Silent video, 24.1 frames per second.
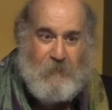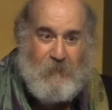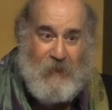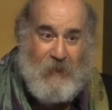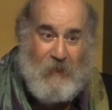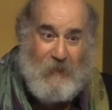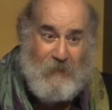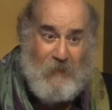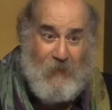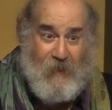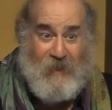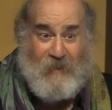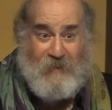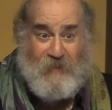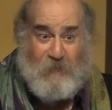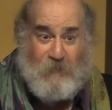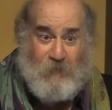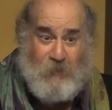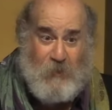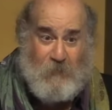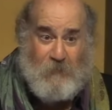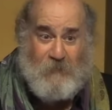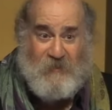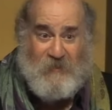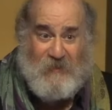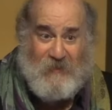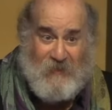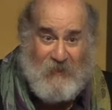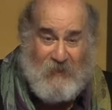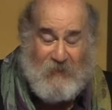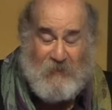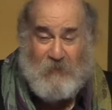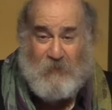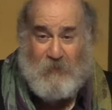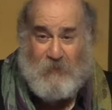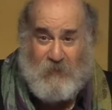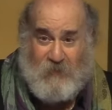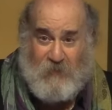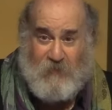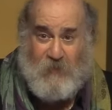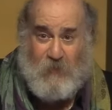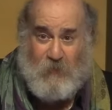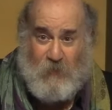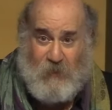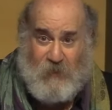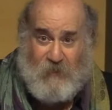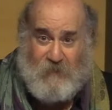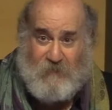and lots of chips together and
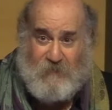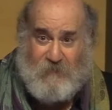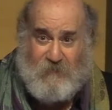so on.